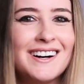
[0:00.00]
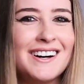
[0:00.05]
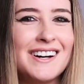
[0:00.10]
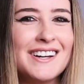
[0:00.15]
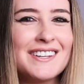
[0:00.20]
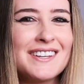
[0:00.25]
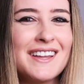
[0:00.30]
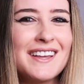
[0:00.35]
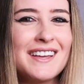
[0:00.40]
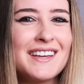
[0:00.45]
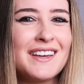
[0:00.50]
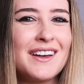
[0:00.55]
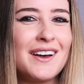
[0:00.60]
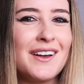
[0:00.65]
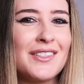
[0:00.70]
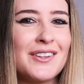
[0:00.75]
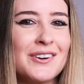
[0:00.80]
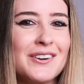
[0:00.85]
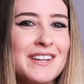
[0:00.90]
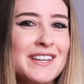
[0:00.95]
Unlike
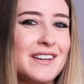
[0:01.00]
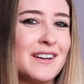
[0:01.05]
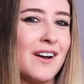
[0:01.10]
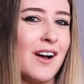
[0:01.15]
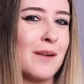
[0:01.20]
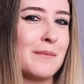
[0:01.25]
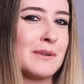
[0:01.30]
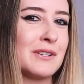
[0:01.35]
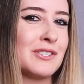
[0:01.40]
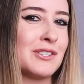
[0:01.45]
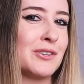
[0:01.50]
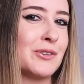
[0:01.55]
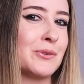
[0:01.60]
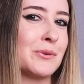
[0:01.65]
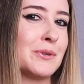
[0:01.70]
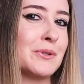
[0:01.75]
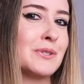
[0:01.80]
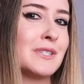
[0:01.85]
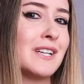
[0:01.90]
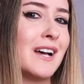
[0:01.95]
other e-commerce
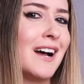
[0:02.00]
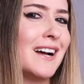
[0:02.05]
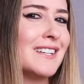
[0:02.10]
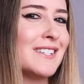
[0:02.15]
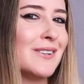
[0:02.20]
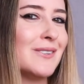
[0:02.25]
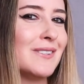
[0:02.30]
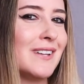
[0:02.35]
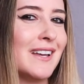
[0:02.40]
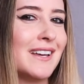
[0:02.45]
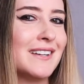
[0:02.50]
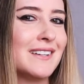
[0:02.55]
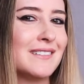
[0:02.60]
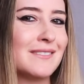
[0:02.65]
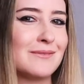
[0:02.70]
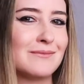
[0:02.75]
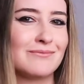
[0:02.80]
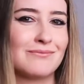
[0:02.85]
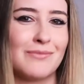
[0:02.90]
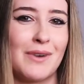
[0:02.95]
gurus, I don't like
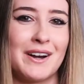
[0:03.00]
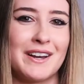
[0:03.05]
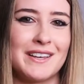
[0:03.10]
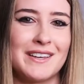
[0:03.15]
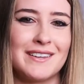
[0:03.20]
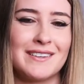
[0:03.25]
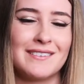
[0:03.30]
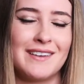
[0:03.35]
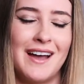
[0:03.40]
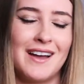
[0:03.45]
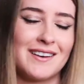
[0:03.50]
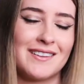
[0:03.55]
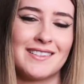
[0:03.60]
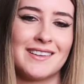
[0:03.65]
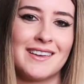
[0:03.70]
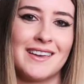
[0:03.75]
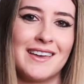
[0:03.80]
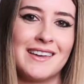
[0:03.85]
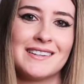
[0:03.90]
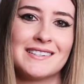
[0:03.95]
running out of the
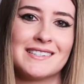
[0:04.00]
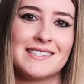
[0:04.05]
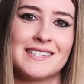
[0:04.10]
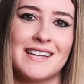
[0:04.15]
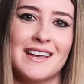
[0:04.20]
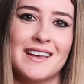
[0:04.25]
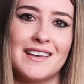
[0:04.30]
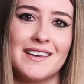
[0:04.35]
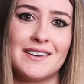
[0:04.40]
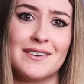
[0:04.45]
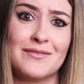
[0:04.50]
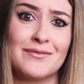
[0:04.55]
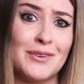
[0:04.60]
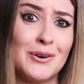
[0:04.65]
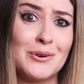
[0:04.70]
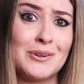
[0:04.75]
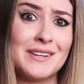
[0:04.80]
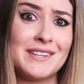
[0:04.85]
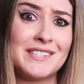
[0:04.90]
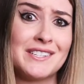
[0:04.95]
gate saying,
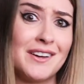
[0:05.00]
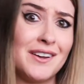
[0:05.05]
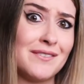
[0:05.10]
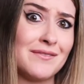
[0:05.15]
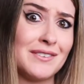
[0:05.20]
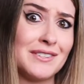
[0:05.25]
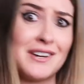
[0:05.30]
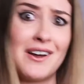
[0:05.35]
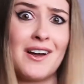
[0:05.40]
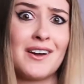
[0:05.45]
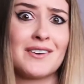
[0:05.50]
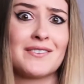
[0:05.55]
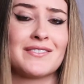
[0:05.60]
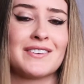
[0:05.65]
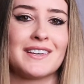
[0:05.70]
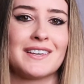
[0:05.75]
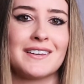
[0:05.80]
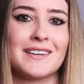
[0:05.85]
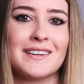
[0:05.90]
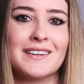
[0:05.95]
focus on
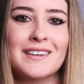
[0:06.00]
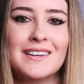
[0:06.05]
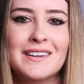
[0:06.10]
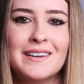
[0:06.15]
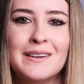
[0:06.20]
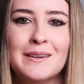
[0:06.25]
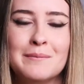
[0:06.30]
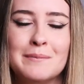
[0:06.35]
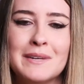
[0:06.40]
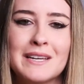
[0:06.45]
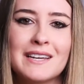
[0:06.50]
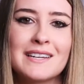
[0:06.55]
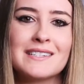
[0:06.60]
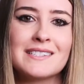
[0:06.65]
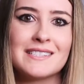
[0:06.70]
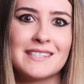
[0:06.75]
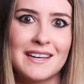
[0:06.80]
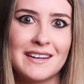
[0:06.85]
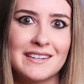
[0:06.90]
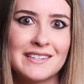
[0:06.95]
photography.
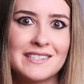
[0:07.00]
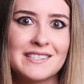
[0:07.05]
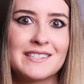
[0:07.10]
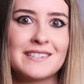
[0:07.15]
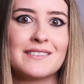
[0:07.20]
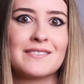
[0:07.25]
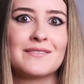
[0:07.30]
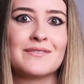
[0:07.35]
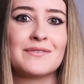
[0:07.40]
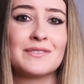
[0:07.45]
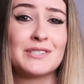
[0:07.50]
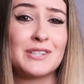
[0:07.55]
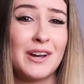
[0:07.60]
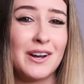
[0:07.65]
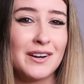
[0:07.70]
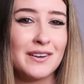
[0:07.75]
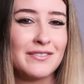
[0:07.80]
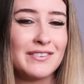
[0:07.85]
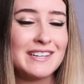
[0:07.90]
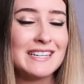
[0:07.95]
Because yes,
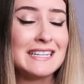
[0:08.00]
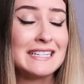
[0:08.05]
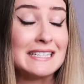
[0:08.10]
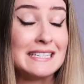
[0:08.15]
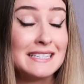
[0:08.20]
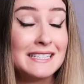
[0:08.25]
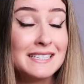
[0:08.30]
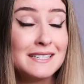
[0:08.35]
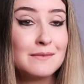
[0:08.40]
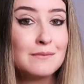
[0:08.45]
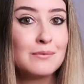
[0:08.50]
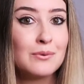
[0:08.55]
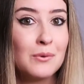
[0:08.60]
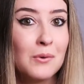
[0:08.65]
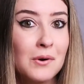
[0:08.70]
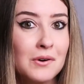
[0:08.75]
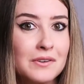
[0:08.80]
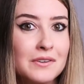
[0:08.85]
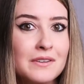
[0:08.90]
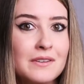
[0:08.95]
photography is
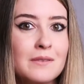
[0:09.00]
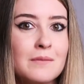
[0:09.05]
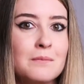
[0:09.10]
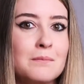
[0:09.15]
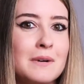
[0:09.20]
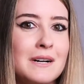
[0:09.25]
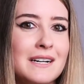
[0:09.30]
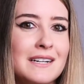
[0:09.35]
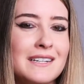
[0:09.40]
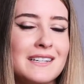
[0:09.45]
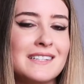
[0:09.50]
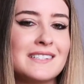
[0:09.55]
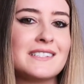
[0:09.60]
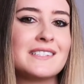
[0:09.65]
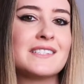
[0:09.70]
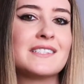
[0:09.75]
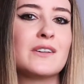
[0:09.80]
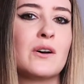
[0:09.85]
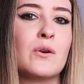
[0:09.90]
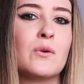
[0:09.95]
important, but
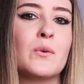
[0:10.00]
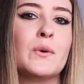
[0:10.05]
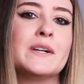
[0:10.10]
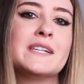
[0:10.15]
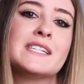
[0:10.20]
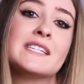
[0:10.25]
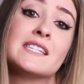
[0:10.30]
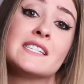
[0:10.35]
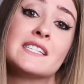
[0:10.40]
it's always